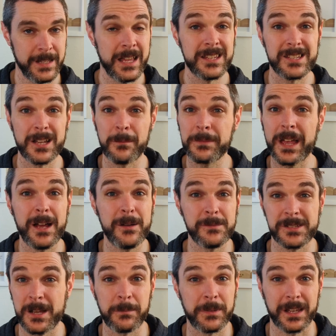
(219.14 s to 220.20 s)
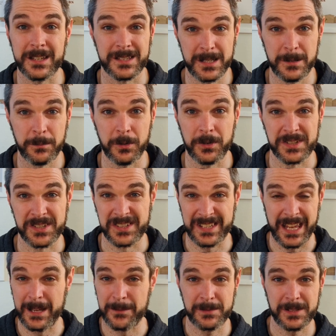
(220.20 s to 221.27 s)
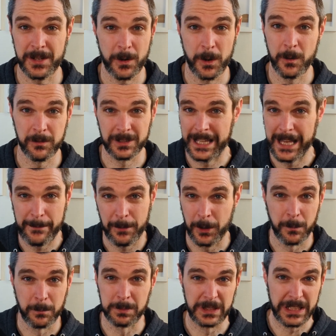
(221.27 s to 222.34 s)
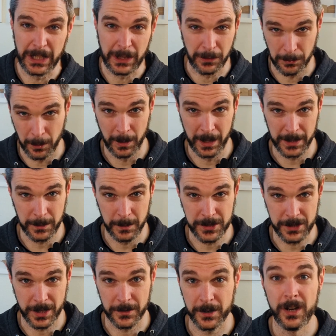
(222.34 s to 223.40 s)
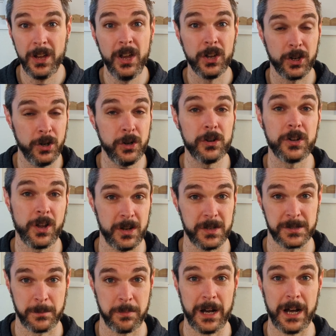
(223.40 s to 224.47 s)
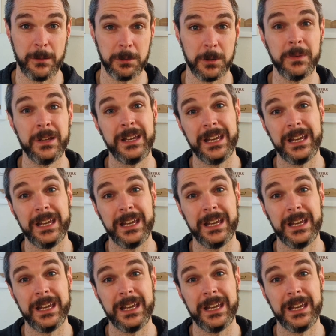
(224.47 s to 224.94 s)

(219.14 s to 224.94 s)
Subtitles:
Sometimes something as simple as stamps that are overlapping or bleeding through onto each other could cause a problem